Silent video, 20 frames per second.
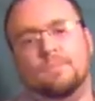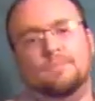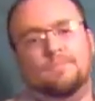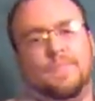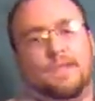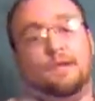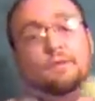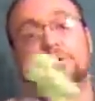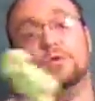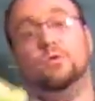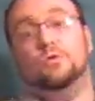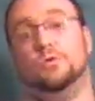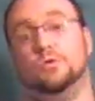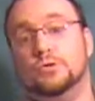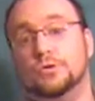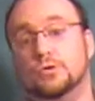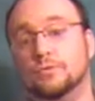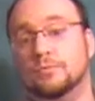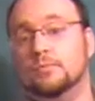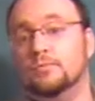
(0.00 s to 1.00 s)
I don't use
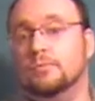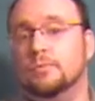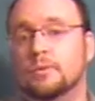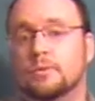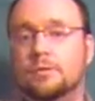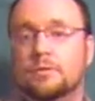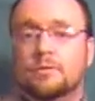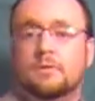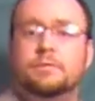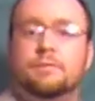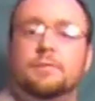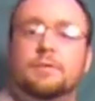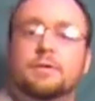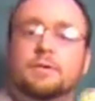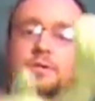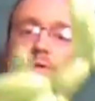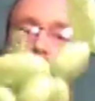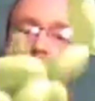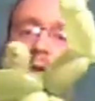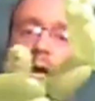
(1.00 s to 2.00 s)
them.
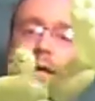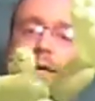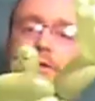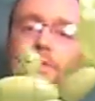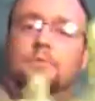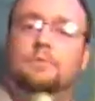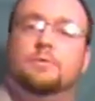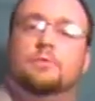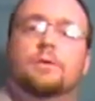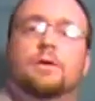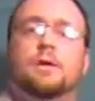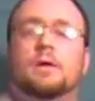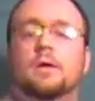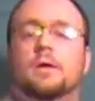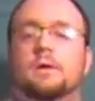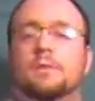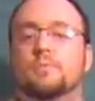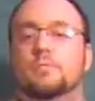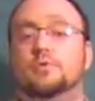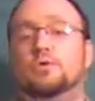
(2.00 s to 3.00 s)
This is what I do.
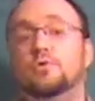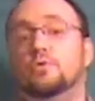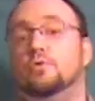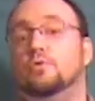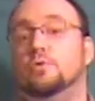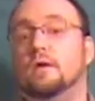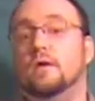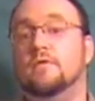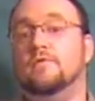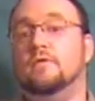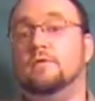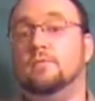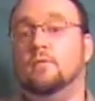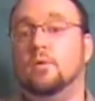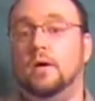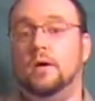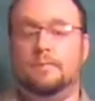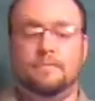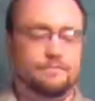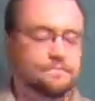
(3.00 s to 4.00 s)
But you can do whatever you
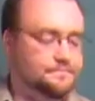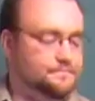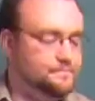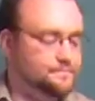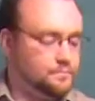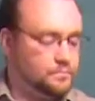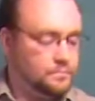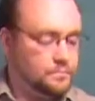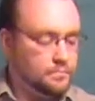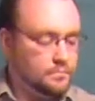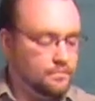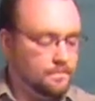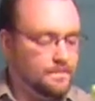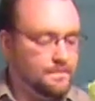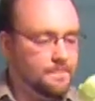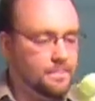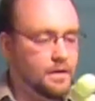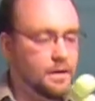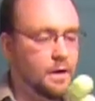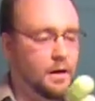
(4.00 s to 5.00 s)
want.
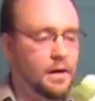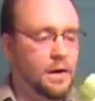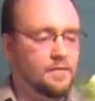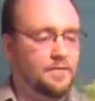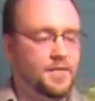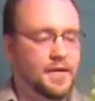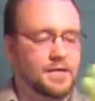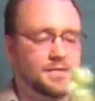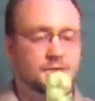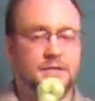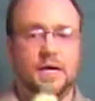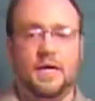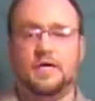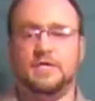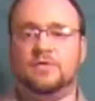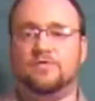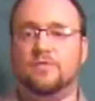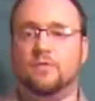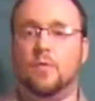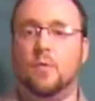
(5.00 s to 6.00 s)
Alright, thanks
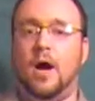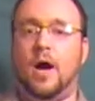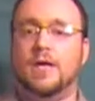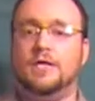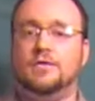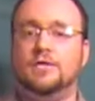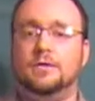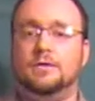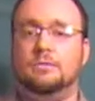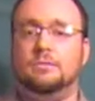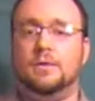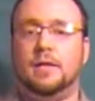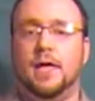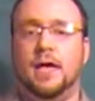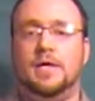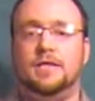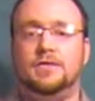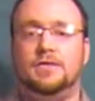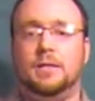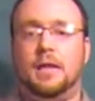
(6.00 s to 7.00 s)
guys for watching. I'm
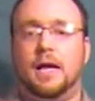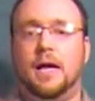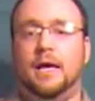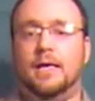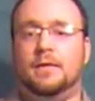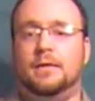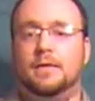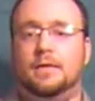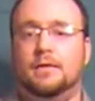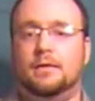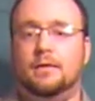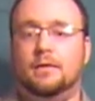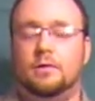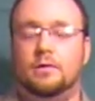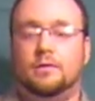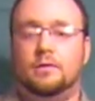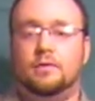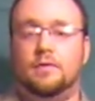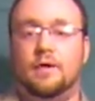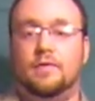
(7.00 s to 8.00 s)
glad you liked it,
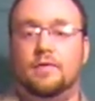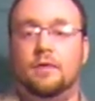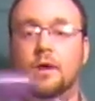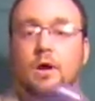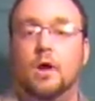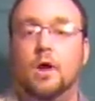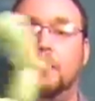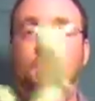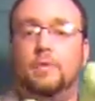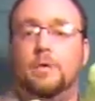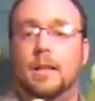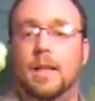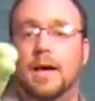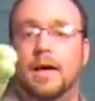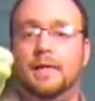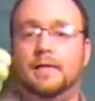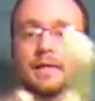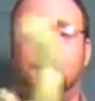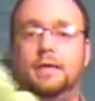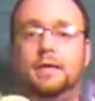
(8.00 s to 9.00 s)
or rather I hope you
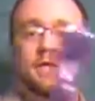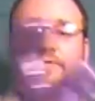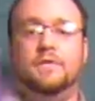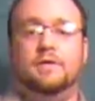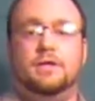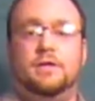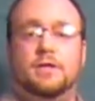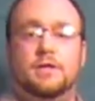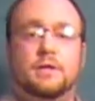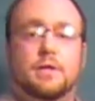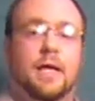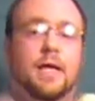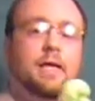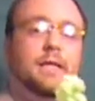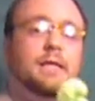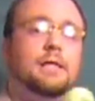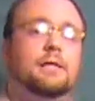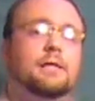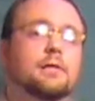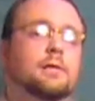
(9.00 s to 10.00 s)
liked it, and if you didn't
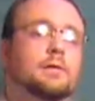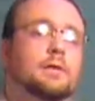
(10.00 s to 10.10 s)
like it,